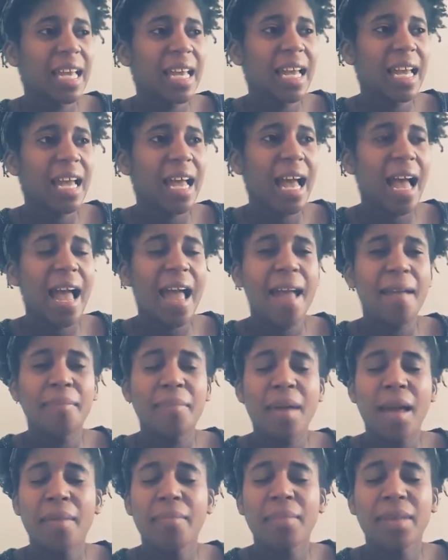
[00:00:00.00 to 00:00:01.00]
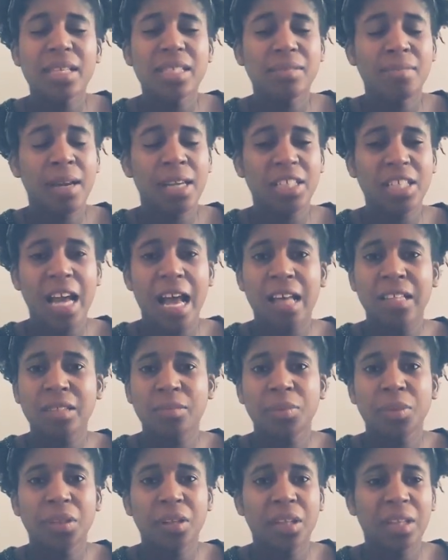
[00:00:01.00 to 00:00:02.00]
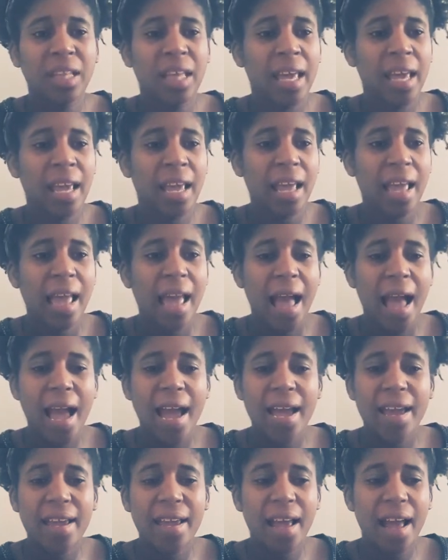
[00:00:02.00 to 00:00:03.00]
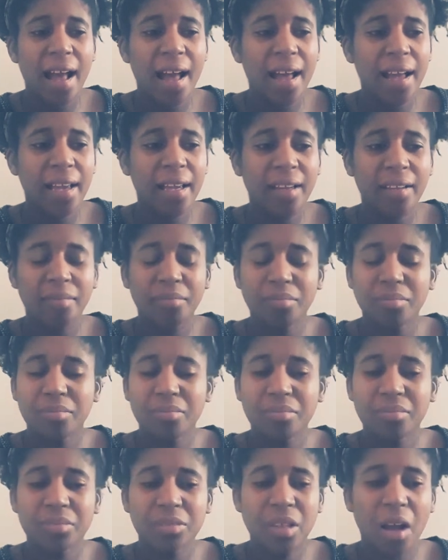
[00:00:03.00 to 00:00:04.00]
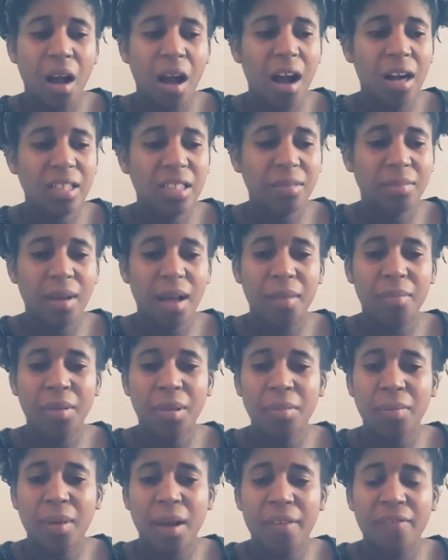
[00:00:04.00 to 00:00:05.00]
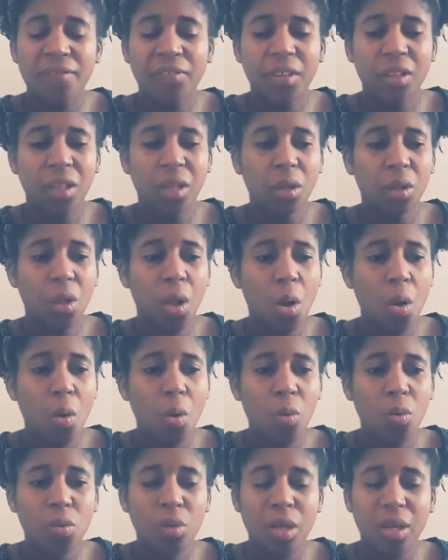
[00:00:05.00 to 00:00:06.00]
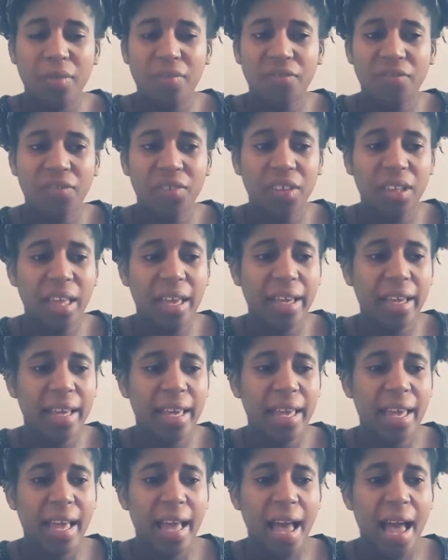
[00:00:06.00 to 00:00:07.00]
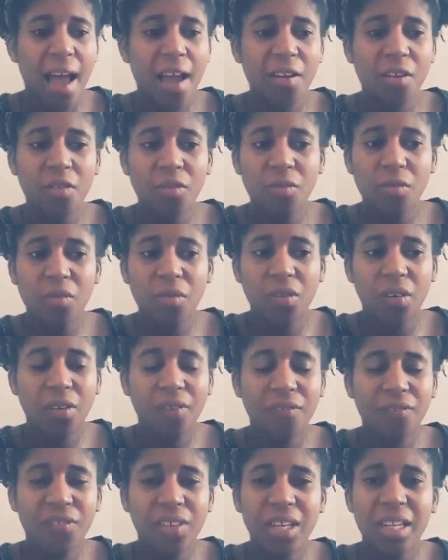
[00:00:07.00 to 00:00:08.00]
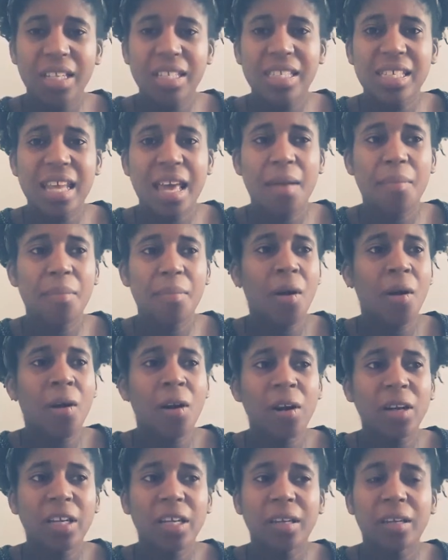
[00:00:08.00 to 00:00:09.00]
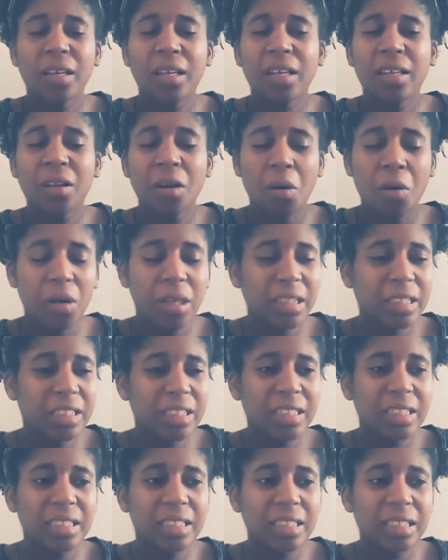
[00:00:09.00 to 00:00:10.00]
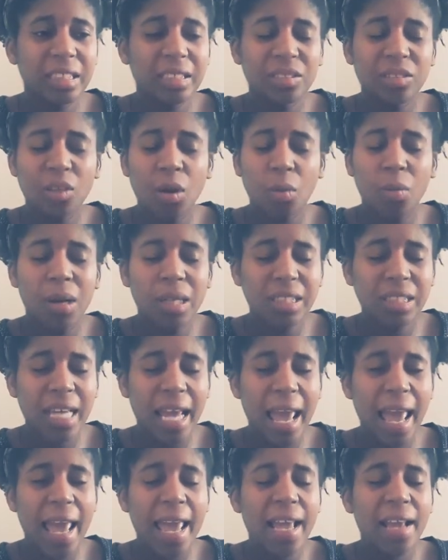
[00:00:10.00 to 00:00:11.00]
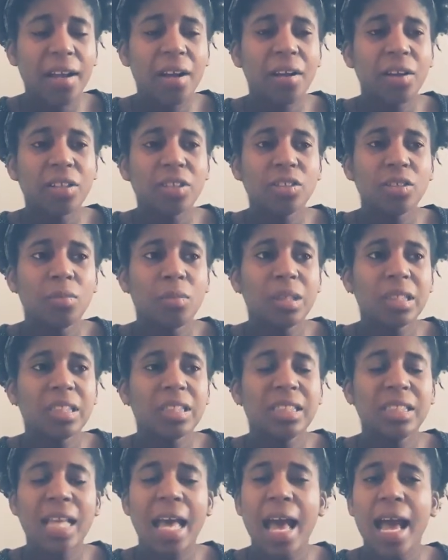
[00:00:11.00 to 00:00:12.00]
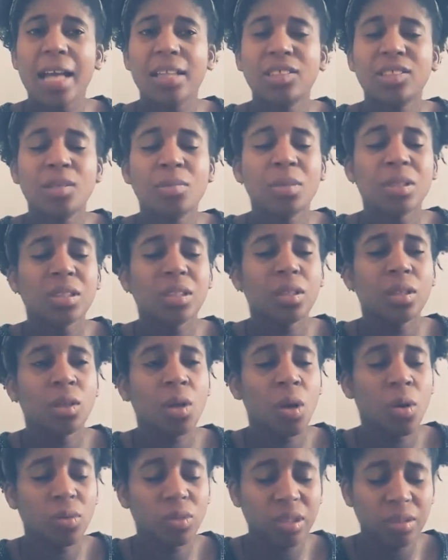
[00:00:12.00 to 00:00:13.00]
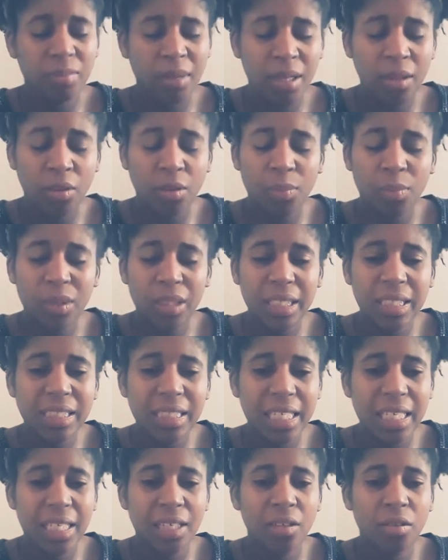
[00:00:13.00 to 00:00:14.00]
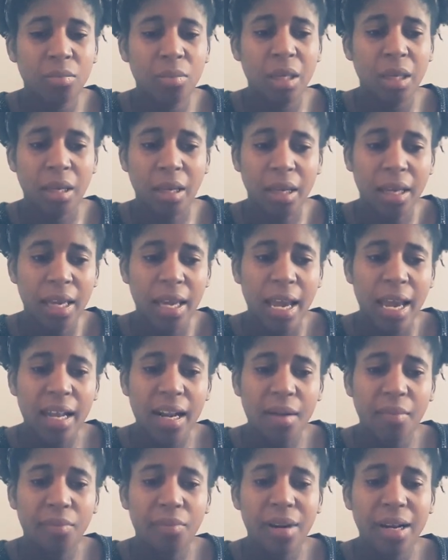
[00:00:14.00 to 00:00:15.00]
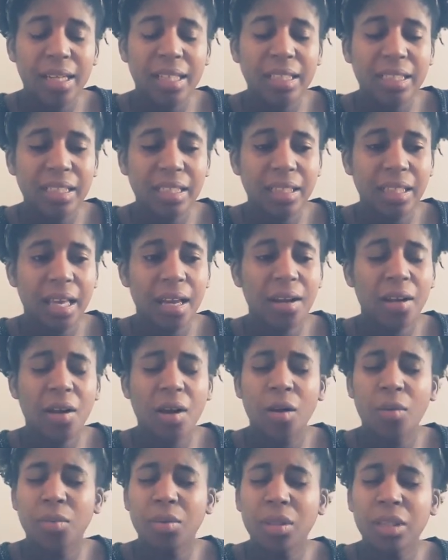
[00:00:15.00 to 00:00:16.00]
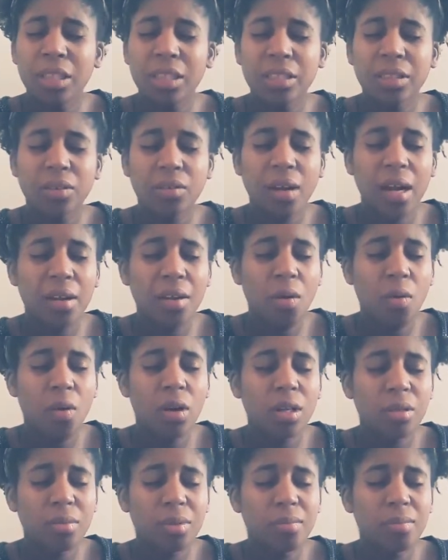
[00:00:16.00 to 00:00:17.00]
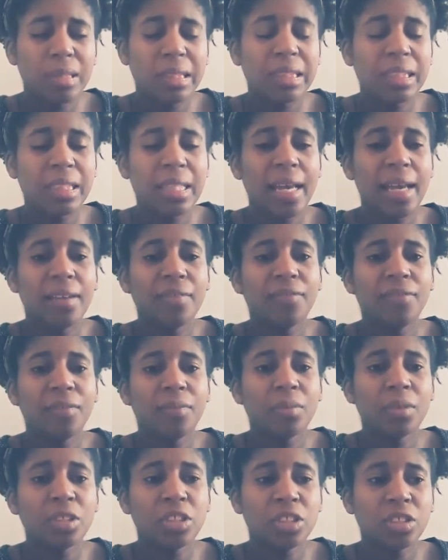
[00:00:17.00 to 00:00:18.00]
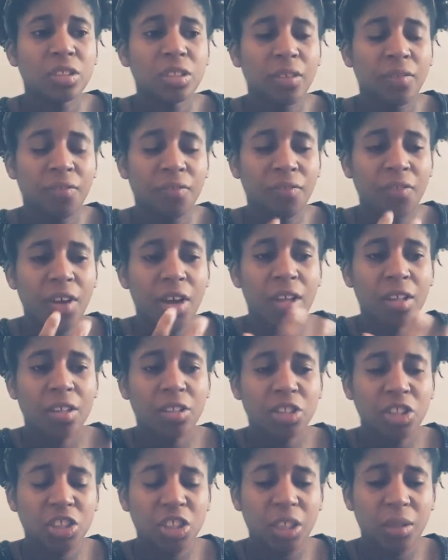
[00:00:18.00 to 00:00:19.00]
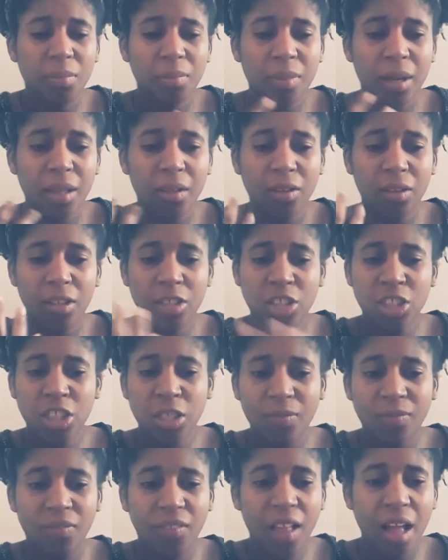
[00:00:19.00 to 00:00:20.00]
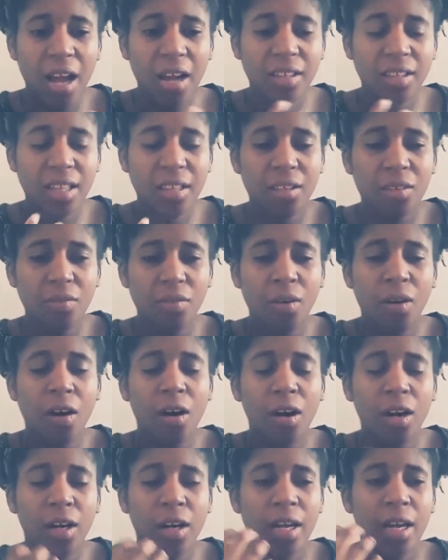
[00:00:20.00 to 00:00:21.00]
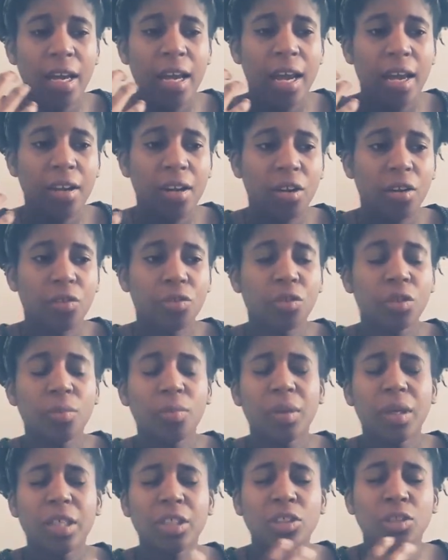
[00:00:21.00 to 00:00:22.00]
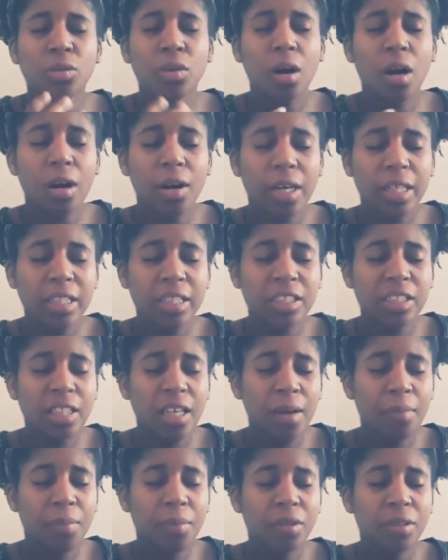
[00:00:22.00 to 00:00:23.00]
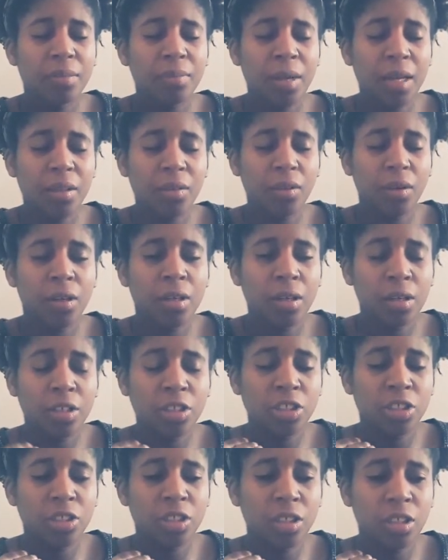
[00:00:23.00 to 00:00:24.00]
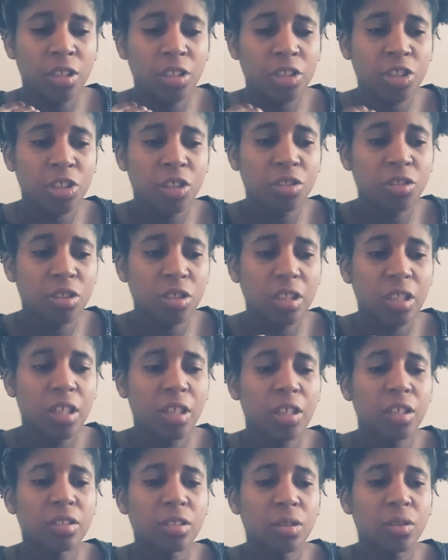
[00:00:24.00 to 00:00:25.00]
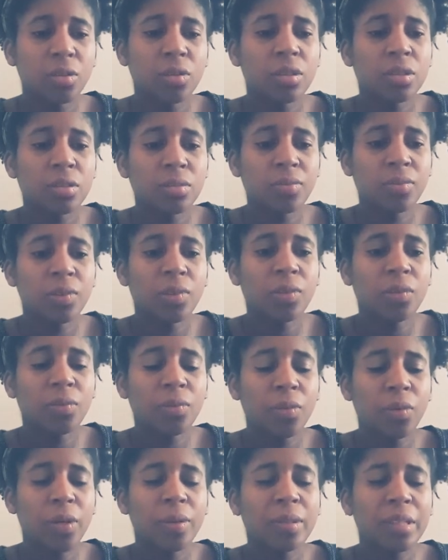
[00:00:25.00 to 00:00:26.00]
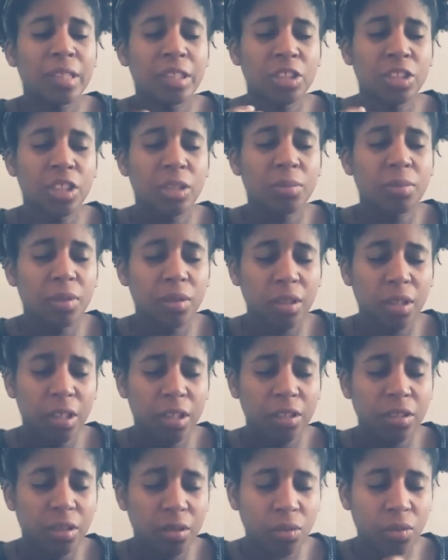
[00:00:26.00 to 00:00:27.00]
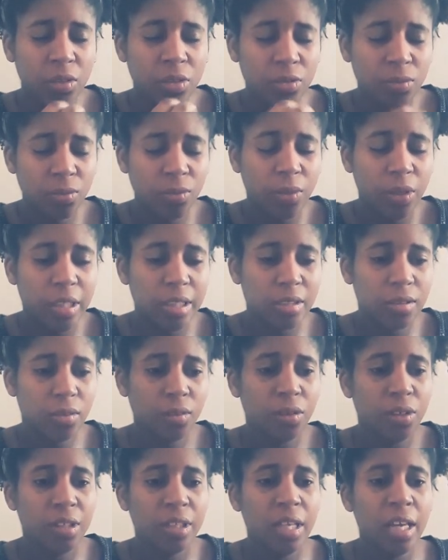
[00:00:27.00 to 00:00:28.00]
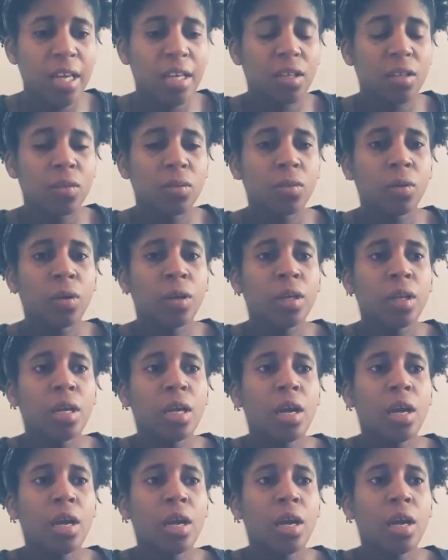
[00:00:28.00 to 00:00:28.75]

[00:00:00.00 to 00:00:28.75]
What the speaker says: I missed my child's birthday. I talked about people. I feel alone. I feel like I don't fit into that party. You know, it's just so much anger, so much sad, so much loneliness. My Lord, please heal me, and I'm ready to let go. Please, Lord, I don't want to be misled from the sheep, my Lord, the sheep flock that you are in our group, because you are our separate, my Lord, and our children hear the Lord's voice, and the sheep hear the Lord's voice, Lord. Thank you, Lord.